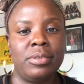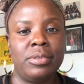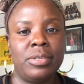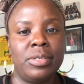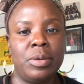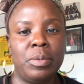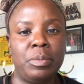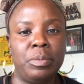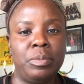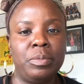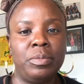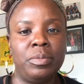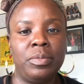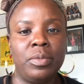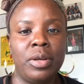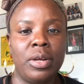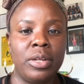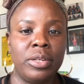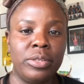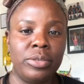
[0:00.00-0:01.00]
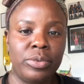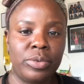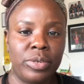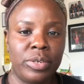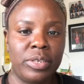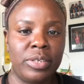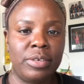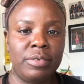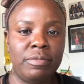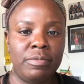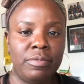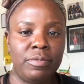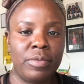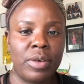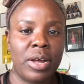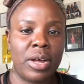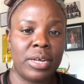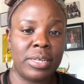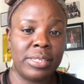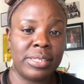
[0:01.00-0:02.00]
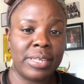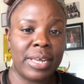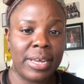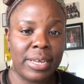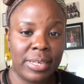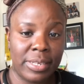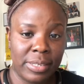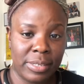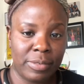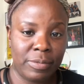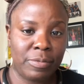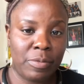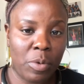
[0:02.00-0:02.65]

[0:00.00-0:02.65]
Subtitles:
some alternative sites